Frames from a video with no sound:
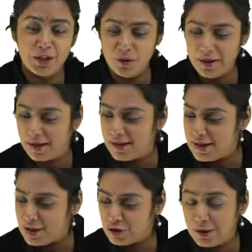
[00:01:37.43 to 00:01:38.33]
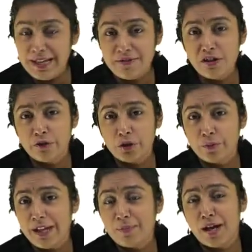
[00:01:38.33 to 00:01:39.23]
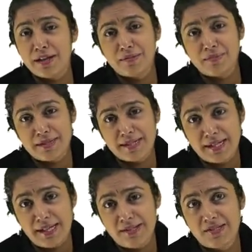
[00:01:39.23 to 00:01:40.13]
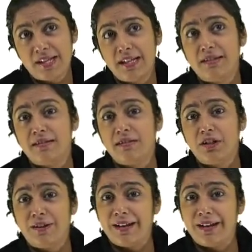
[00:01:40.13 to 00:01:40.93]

Okay. So even if you make minor mistakes in your